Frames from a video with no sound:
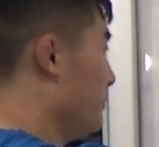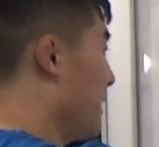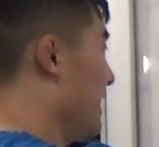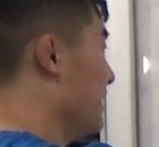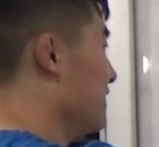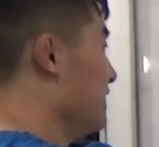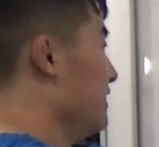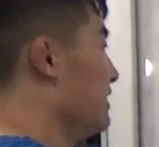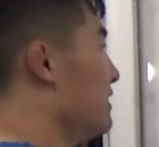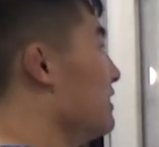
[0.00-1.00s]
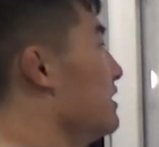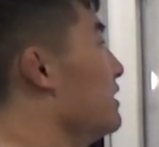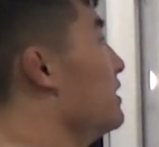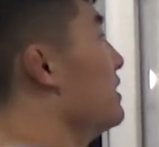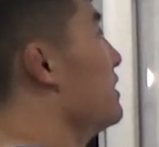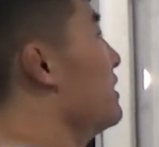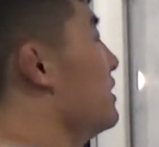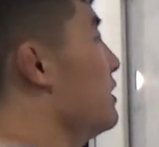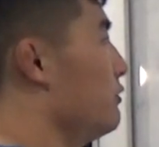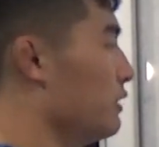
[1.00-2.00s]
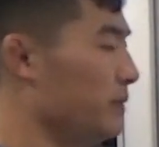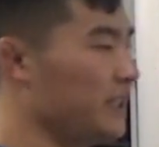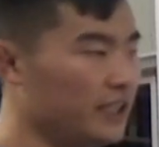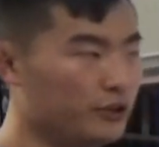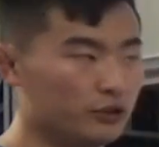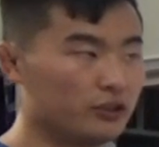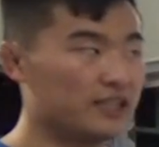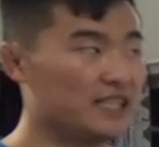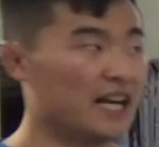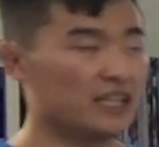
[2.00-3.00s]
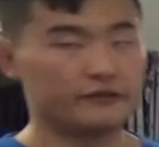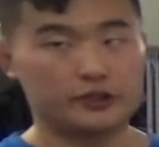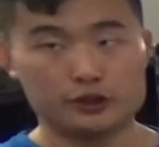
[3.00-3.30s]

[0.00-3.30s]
particle will be equal to the charge of 2